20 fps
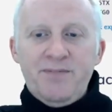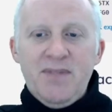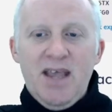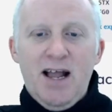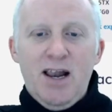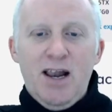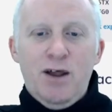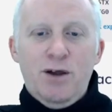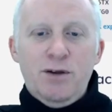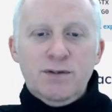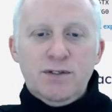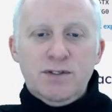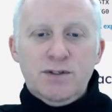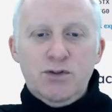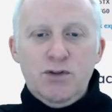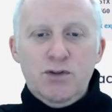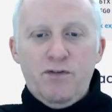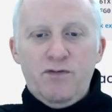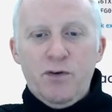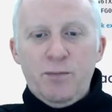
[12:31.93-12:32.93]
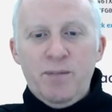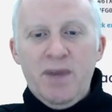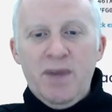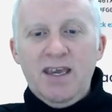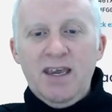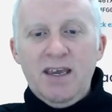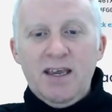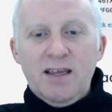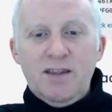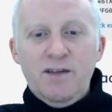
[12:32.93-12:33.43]
allows for
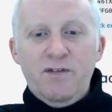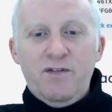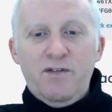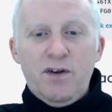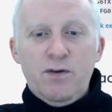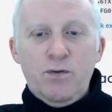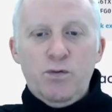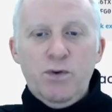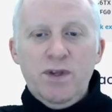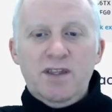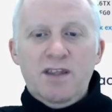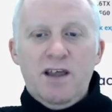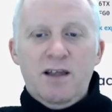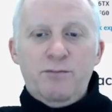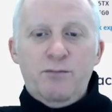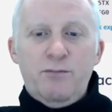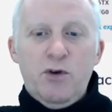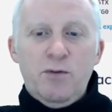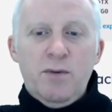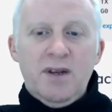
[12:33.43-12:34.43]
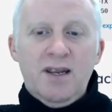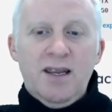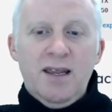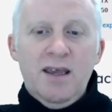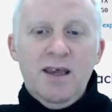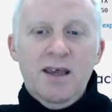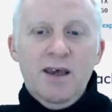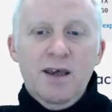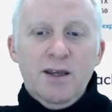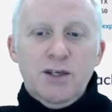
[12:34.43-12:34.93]
making a difference without permanently